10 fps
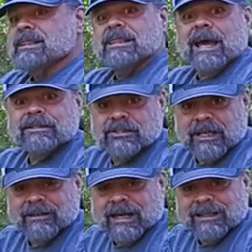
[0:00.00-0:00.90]
That's
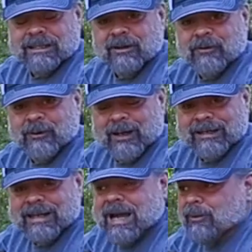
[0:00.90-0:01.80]
it, I think, for
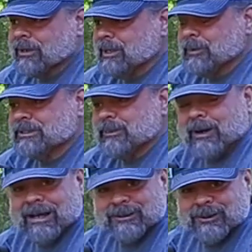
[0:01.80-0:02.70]
right now. We're going to put some
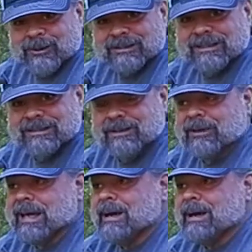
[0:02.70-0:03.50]
rounds through this and see what